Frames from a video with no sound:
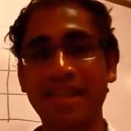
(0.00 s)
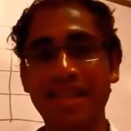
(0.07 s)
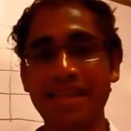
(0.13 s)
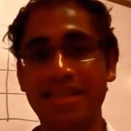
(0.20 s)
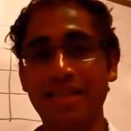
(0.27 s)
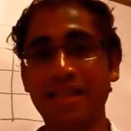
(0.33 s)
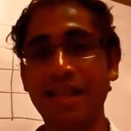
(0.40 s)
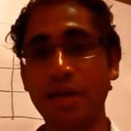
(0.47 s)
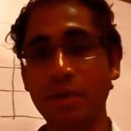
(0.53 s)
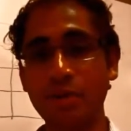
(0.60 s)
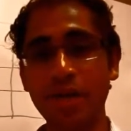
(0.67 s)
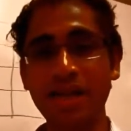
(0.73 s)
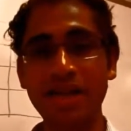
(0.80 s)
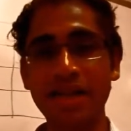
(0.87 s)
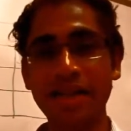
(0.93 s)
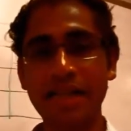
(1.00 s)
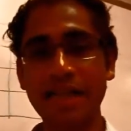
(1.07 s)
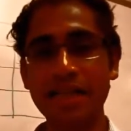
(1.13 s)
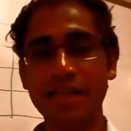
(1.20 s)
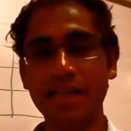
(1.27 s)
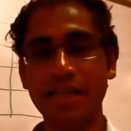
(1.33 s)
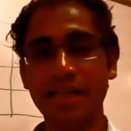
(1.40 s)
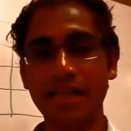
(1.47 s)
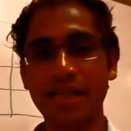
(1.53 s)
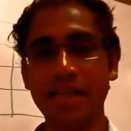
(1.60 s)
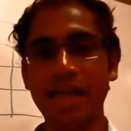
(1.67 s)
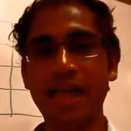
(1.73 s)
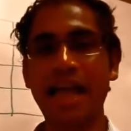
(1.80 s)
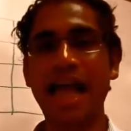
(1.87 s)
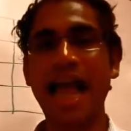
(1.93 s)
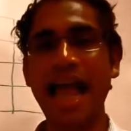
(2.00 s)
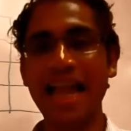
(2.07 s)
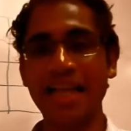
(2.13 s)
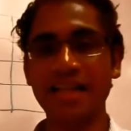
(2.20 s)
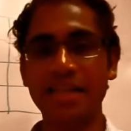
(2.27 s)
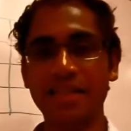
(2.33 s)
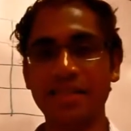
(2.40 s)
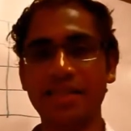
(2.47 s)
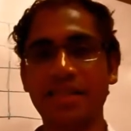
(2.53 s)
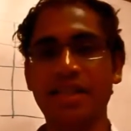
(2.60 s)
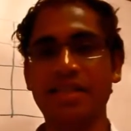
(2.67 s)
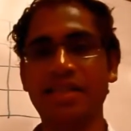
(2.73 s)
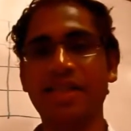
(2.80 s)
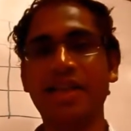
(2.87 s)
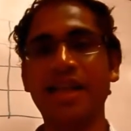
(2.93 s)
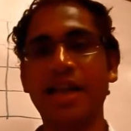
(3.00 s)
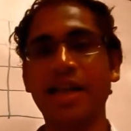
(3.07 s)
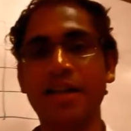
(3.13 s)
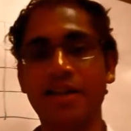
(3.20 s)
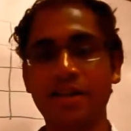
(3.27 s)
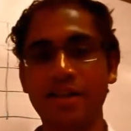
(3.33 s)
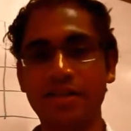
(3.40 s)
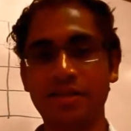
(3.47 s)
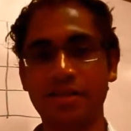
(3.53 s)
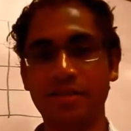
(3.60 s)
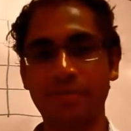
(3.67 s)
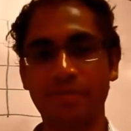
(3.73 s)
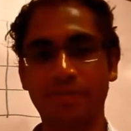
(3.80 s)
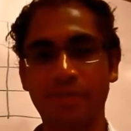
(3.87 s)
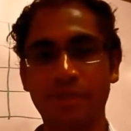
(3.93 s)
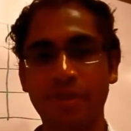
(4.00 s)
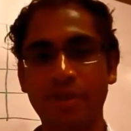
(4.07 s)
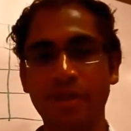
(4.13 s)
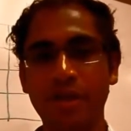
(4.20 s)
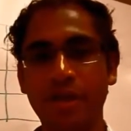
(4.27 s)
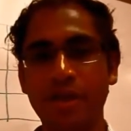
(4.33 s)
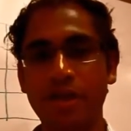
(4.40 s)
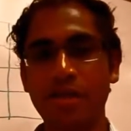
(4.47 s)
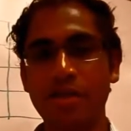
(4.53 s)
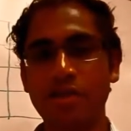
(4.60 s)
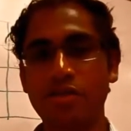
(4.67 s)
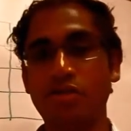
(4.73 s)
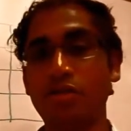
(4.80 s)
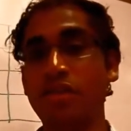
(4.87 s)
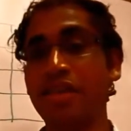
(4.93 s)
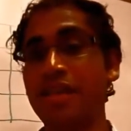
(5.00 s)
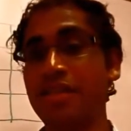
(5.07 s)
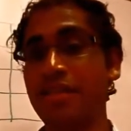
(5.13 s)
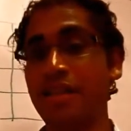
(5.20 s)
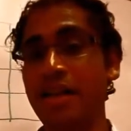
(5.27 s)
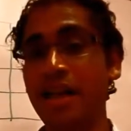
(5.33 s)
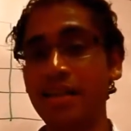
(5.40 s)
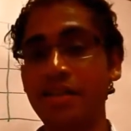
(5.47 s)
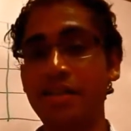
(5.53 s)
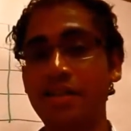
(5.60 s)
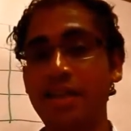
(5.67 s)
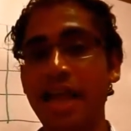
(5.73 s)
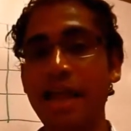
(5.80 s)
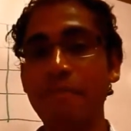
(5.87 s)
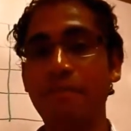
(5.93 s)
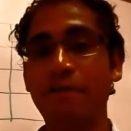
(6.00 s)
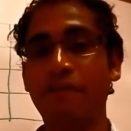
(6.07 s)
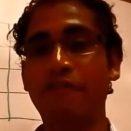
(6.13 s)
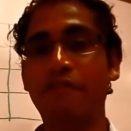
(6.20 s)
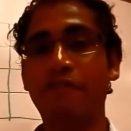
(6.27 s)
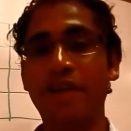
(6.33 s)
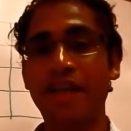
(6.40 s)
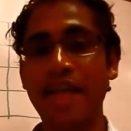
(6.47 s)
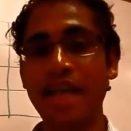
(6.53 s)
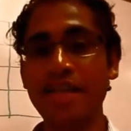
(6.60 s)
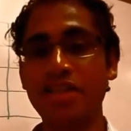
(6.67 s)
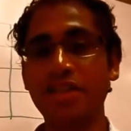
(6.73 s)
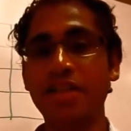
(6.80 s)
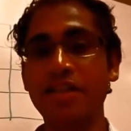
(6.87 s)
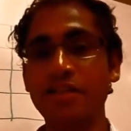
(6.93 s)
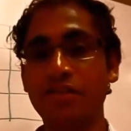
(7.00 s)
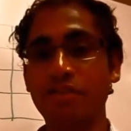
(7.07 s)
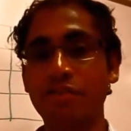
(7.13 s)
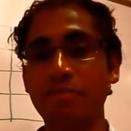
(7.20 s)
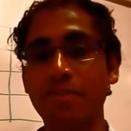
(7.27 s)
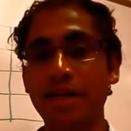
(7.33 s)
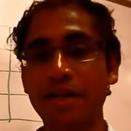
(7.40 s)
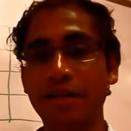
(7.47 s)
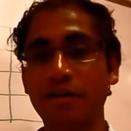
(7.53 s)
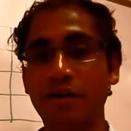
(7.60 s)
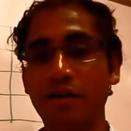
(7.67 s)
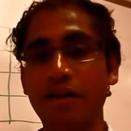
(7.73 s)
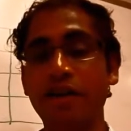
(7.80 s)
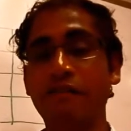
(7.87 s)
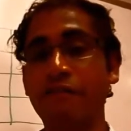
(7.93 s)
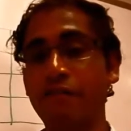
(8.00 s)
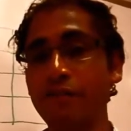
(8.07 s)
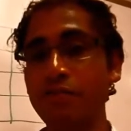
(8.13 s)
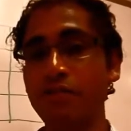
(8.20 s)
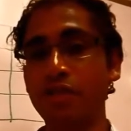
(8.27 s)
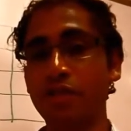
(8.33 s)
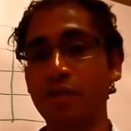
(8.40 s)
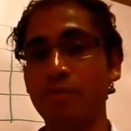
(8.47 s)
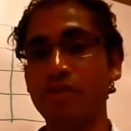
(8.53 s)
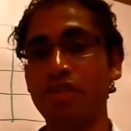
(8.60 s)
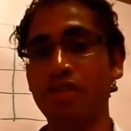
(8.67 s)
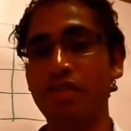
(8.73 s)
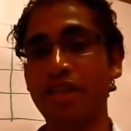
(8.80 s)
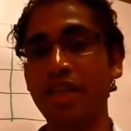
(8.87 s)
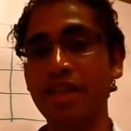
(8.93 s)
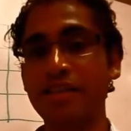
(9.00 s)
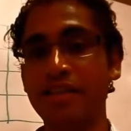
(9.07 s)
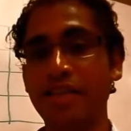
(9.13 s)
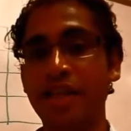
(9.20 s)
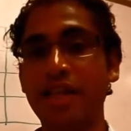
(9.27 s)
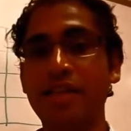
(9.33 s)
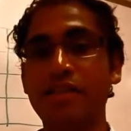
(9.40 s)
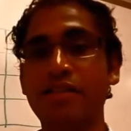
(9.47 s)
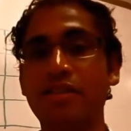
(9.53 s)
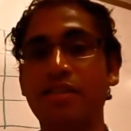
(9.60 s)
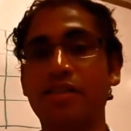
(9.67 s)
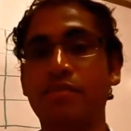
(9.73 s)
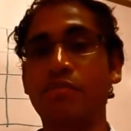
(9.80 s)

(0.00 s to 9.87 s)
There is a liquidity risk and there is a credit risk. So there is another type of a financial instrument called a future which takes care